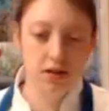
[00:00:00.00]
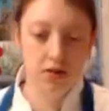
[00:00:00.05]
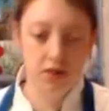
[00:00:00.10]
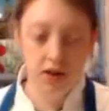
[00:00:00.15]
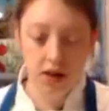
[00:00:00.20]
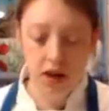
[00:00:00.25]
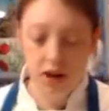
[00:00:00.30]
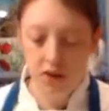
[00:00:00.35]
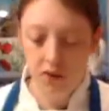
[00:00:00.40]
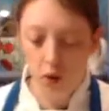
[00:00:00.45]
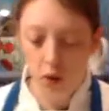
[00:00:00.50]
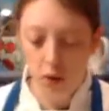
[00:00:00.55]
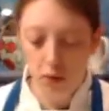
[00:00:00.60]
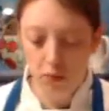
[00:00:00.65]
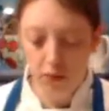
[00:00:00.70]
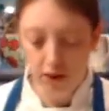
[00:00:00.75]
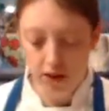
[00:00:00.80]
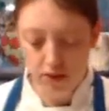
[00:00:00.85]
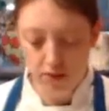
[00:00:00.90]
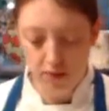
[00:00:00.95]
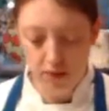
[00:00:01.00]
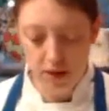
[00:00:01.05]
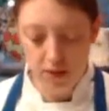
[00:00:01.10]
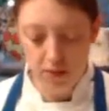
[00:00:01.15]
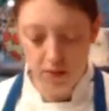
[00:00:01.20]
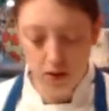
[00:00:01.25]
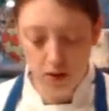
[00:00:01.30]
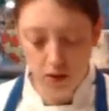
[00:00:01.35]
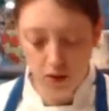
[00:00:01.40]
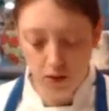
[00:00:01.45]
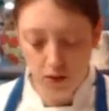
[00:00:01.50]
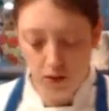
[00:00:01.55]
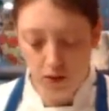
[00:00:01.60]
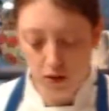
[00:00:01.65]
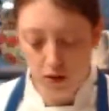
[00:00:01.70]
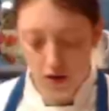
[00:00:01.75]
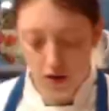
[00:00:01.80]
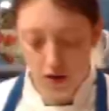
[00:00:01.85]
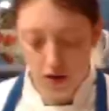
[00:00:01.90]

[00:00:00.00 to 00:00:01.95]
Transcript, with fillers: if you have a whole bunch of people over